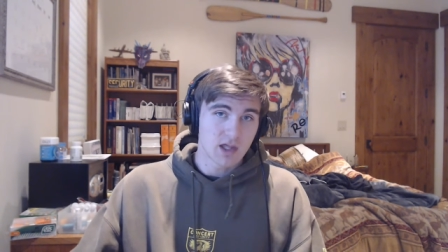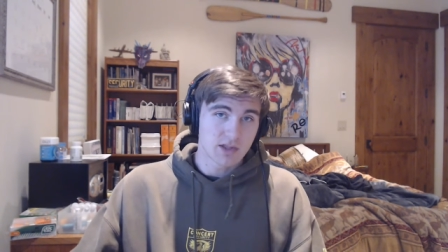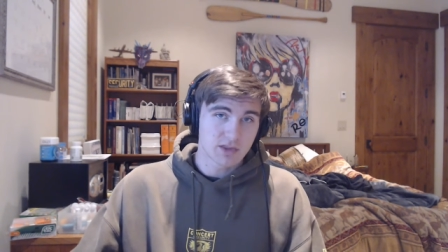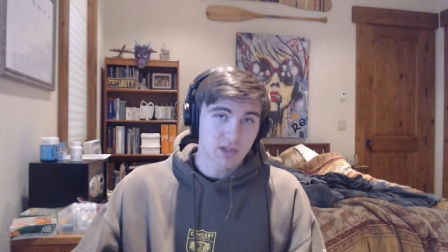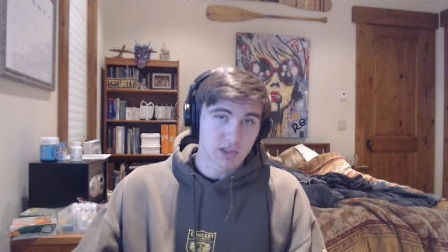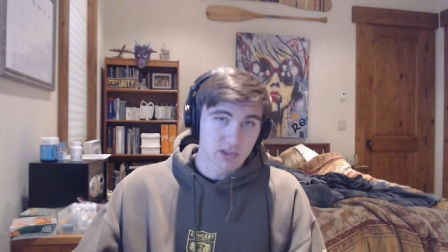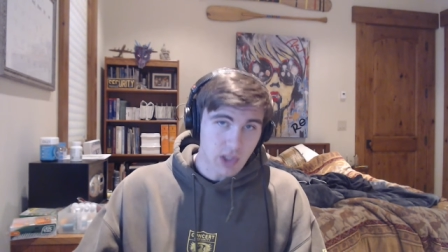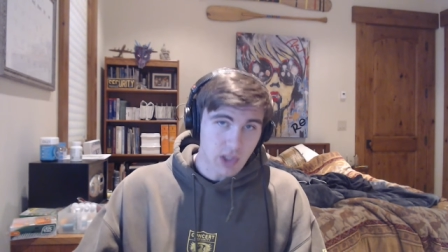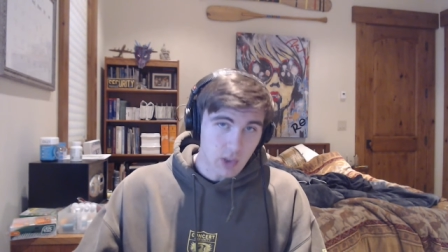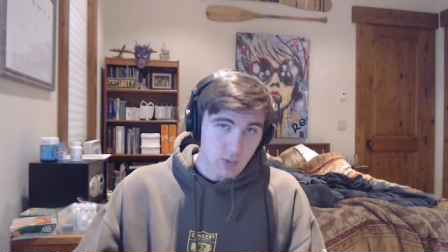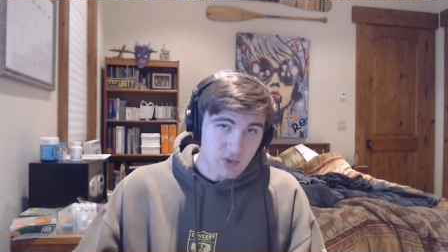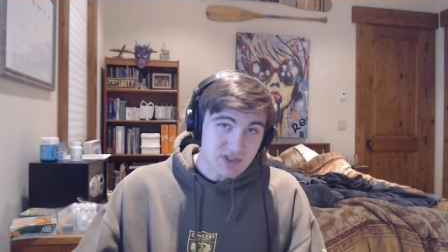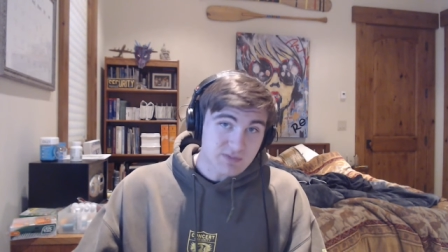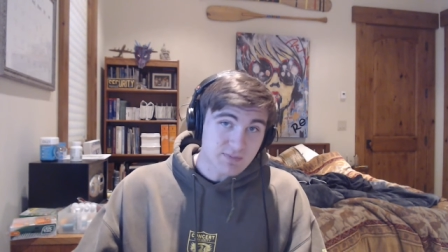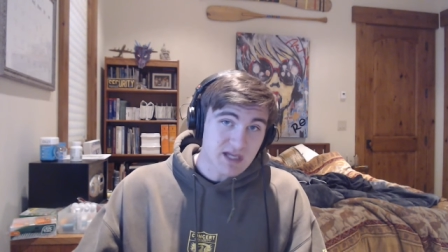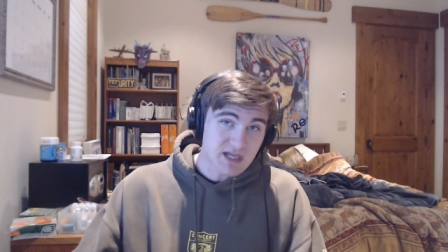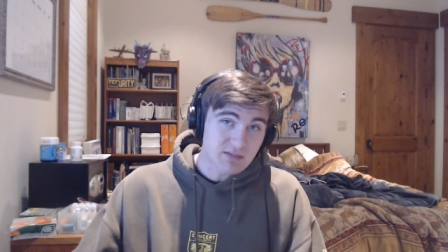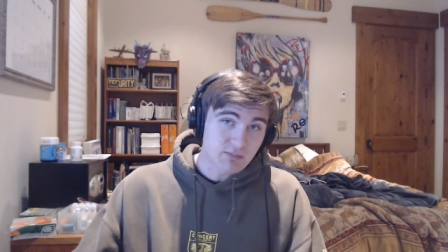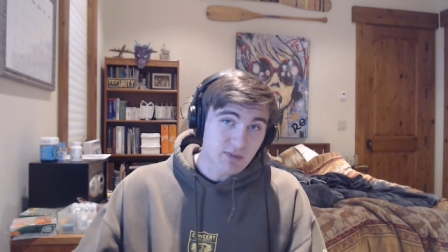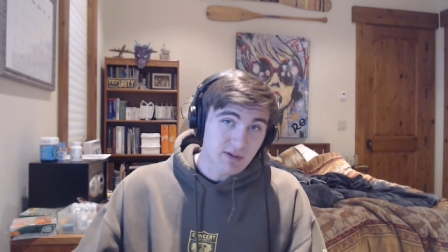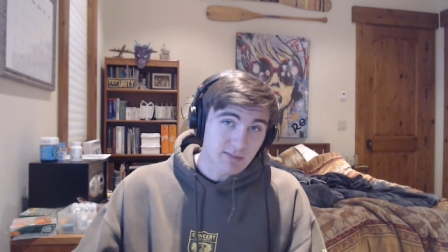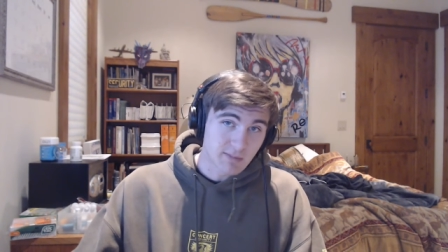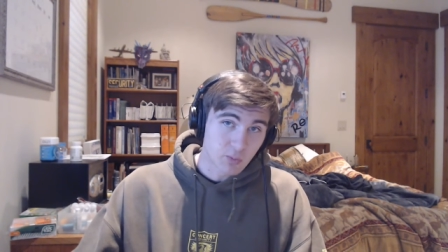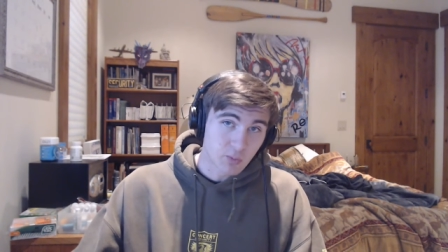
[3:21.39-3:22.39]
The lowest
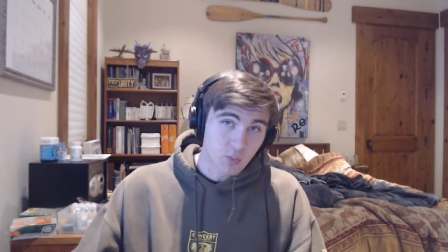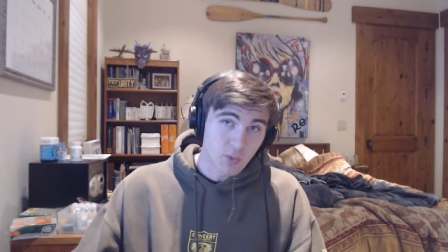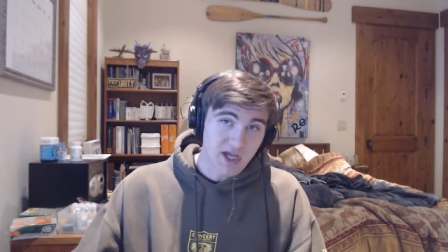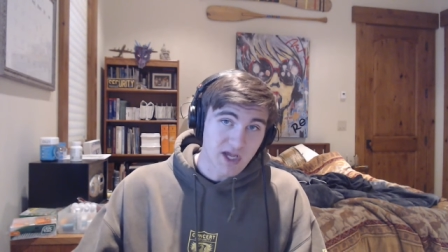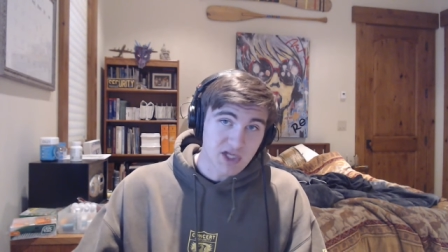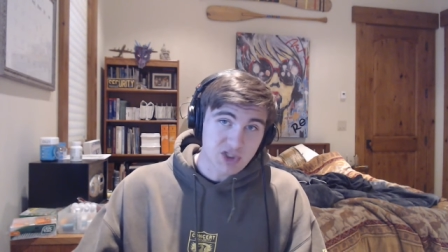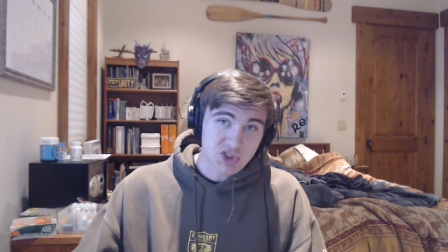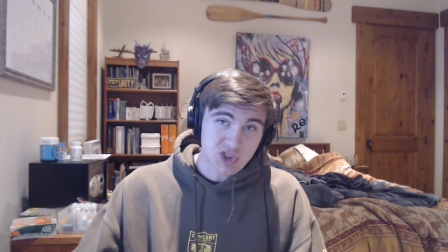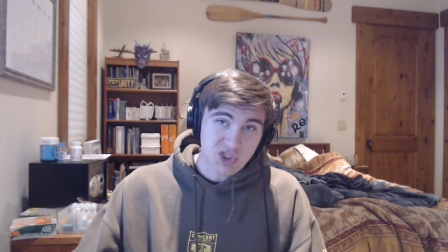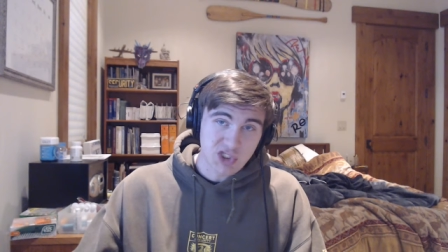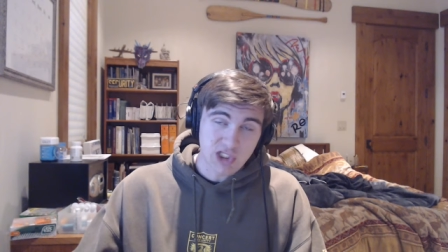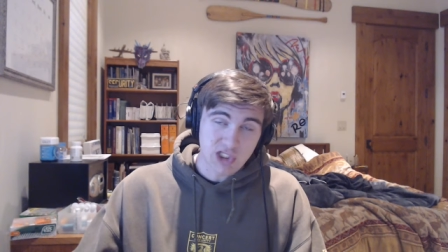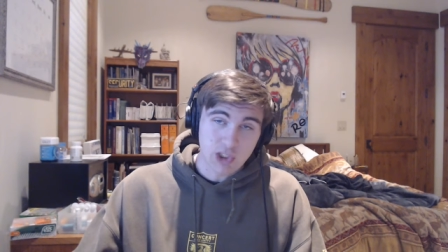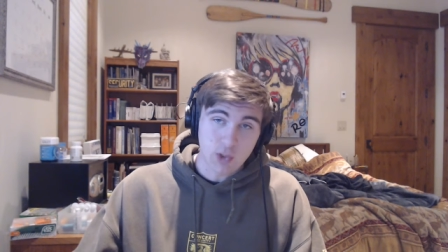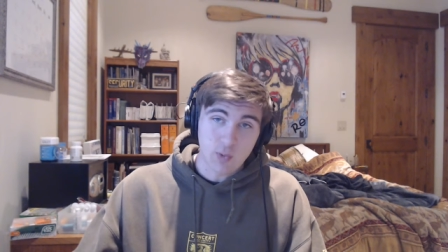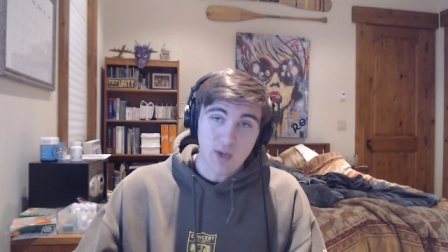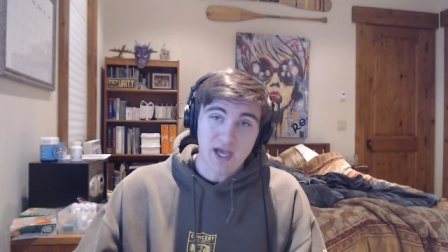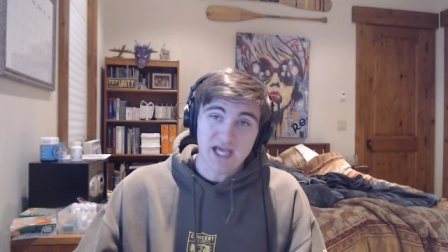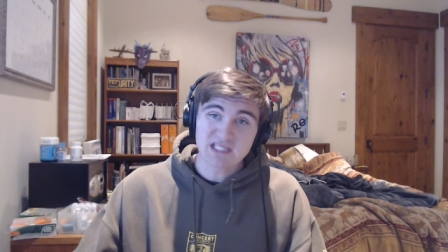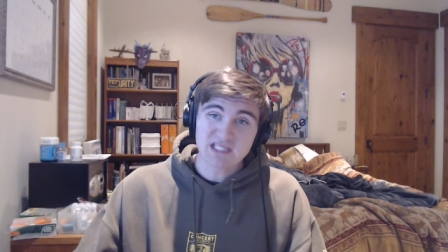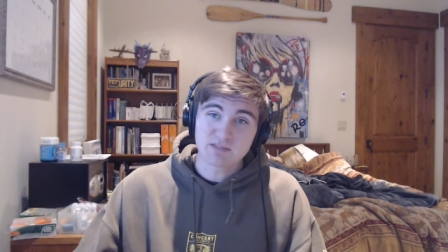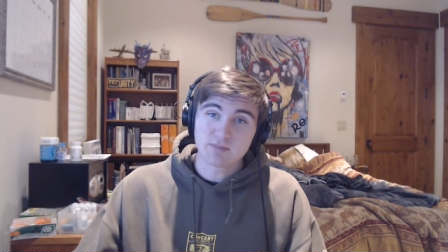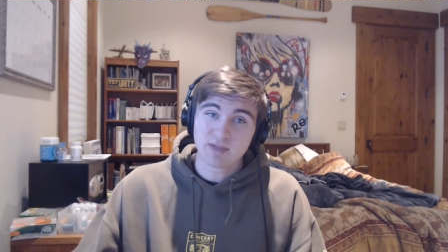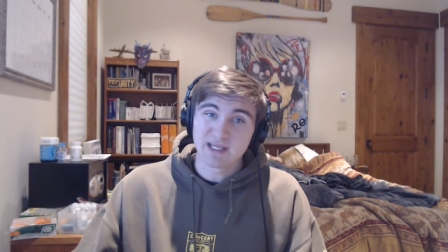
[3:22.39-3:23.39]
paid minimum wage in the
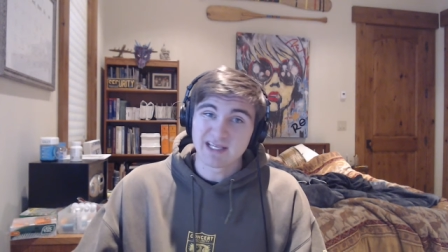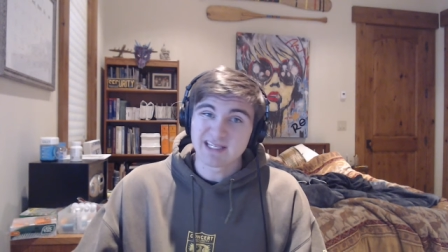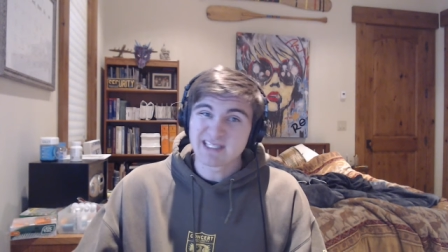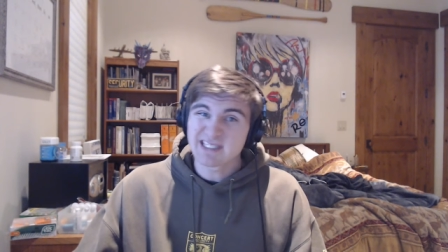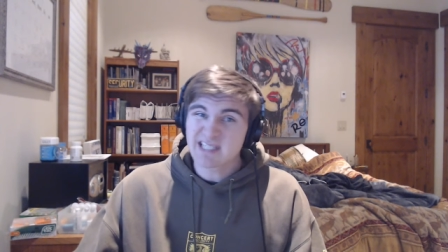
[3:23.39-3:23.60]
US being